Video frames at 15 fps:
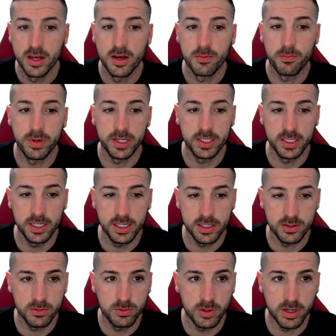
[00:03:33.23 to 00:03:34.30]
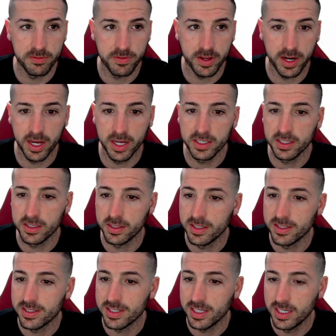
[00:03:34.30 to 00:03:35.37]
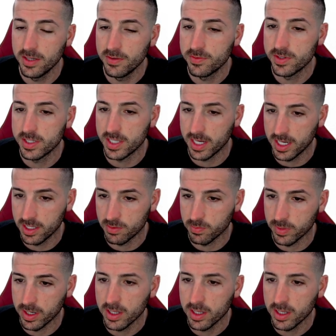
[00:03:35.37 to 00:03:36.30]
but now we have created this if statement